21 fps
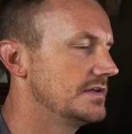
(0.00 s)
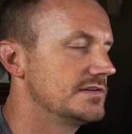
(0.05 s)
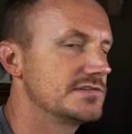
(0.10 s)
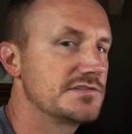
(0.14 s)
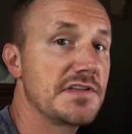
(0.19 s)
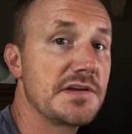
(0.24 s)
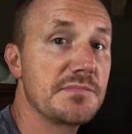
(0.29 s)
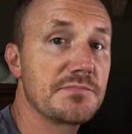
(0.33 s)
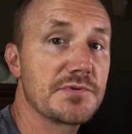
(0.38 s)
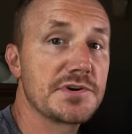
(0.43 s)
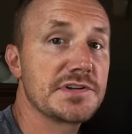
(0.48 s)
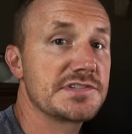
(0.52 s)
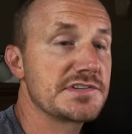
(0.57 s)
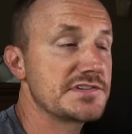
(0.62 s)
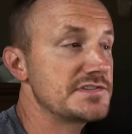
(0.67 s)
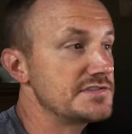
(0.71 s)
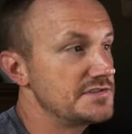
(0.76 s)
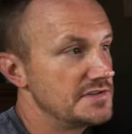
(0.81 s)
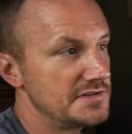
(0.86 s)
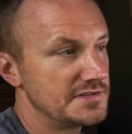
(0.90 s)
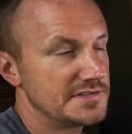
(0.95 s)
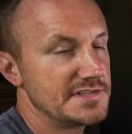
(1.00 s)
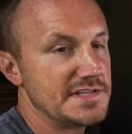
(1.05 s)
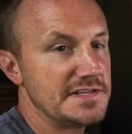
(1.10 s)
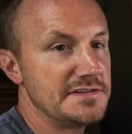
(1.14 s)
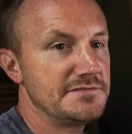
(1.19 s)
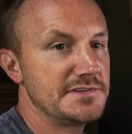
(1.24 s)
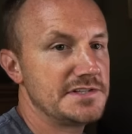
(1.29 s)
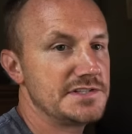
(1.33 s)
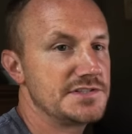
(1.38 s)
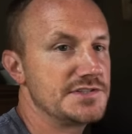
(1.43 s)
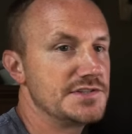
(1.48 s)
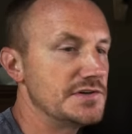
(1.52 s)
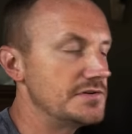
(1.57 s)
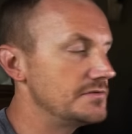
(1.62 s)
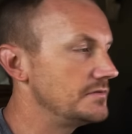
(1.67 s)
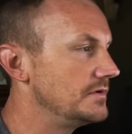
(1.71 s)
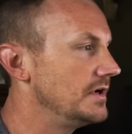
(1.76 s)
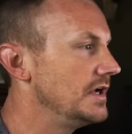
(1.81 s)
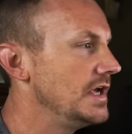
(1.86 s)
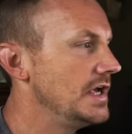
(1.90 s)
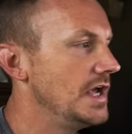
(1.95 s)
So that brings us to the TV show.
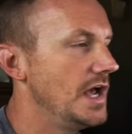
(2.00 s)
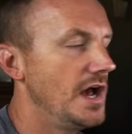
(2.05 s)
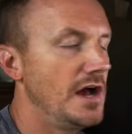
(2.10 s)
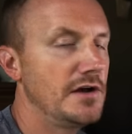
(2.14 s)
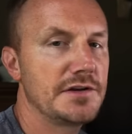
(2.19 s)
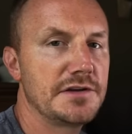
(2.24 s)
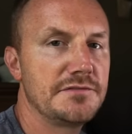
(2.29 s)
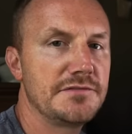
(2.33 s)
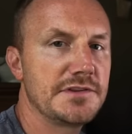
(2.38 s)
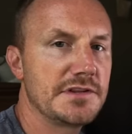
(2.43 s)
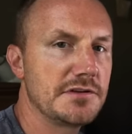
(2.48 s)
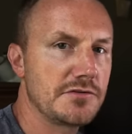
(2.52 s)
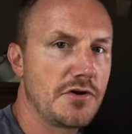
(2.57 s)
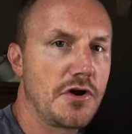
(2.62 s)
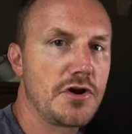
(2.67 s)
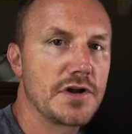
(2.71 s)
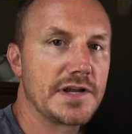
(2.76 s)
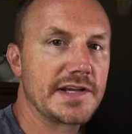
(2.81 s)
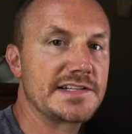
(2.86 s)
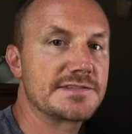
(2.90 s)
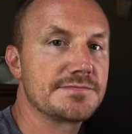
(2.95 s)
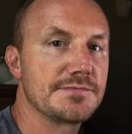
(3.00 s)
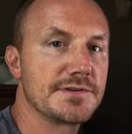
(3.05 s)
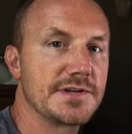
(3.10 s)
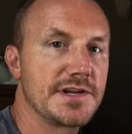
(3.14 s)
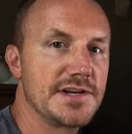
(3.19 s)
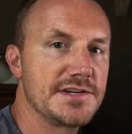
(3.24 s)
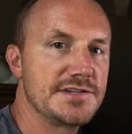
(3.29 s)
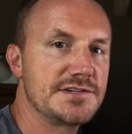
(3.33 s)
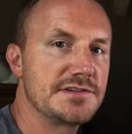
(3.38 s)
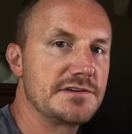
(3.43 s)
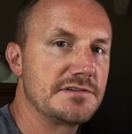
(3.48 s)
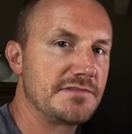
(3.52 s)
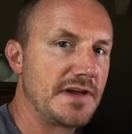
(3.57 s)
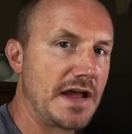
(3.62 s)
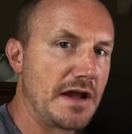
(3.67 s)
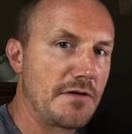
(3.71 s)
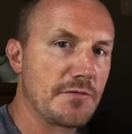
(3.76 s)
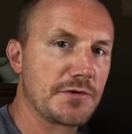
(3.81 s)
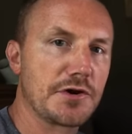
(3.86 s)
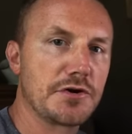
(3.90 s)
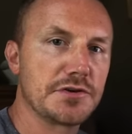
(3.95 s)
I'll give you the long explanation of
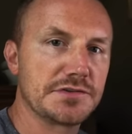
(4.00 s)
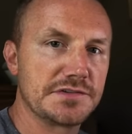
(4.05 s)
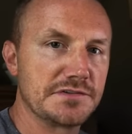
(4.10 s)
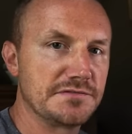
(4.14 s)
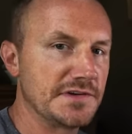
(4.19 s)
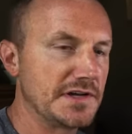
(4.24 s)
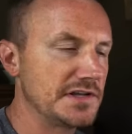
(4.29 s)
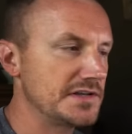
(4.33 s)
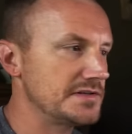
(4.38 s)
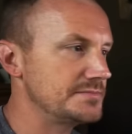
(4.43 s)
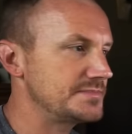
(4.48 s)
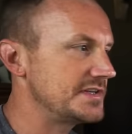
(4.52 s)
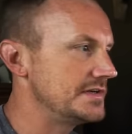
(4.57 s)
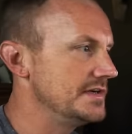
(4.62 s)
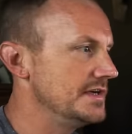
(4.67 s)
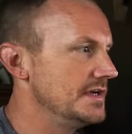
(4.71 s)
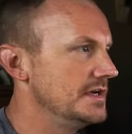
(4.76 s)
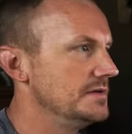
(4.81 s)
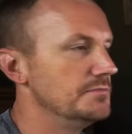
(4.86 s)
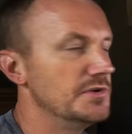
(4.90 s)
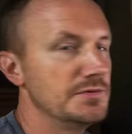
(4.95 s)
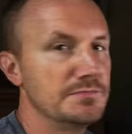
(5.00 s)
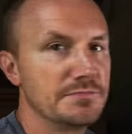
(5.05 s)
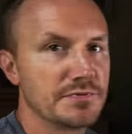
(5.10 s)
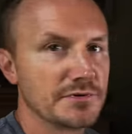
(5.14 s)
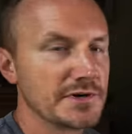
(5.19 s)
how it all developed, but